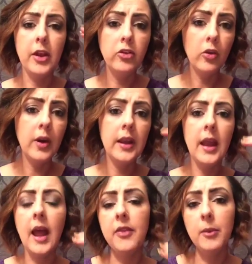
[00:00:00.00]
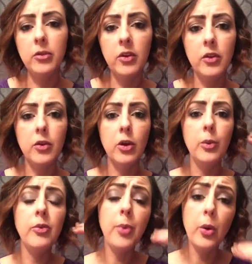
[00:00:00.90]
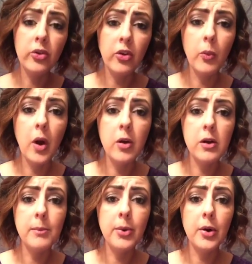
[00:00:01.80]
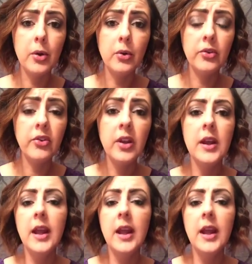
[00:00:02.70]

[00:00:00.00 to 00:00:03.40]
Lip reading: join, add them to the groups, post a welcome post,